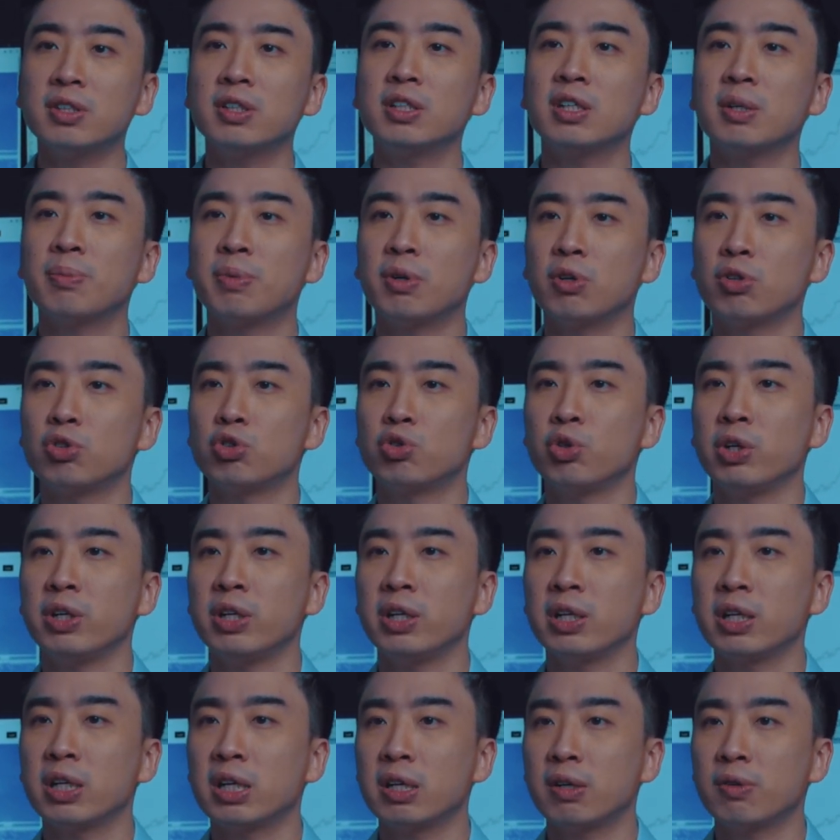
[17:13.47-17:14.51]
thing about
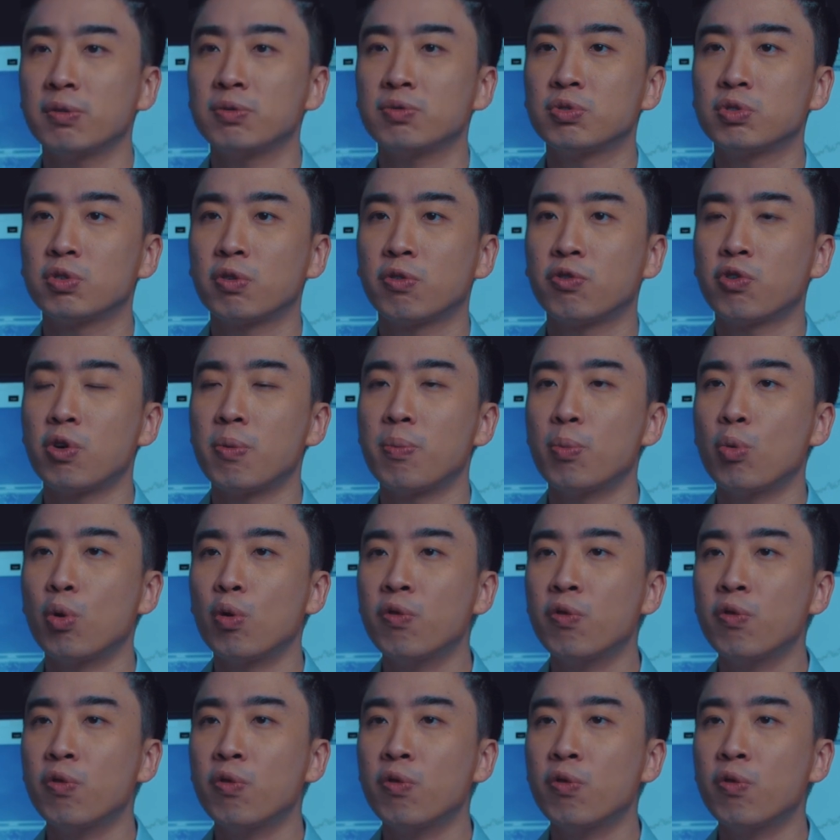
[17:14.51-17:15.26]
trading comes from